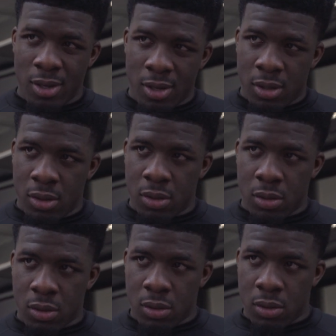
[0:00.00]
First of
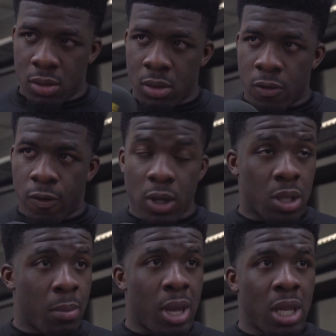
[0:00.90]
many?
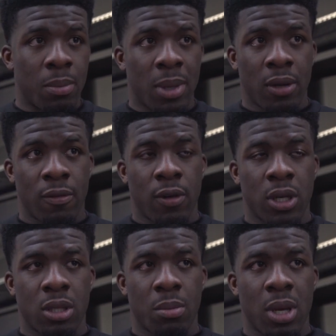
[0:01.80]
First of many, man,
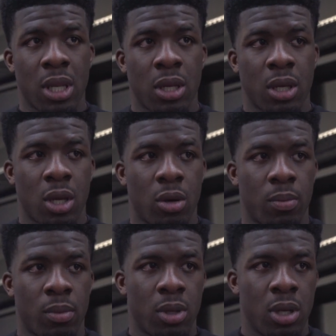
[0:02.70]
first of many. And
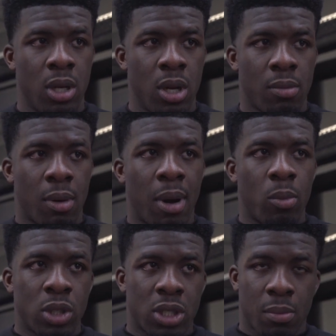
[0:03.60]
my mum
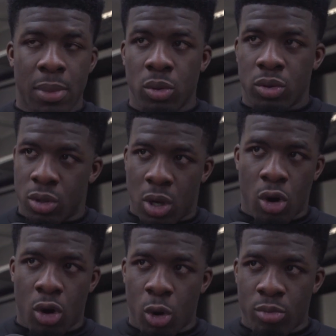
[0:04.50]
wants some belts, so I've
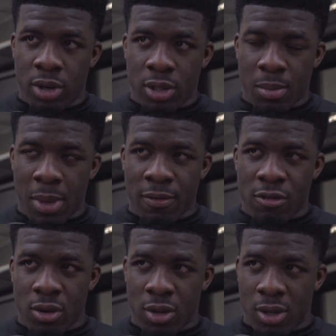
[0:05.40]
got to go bring some back for her.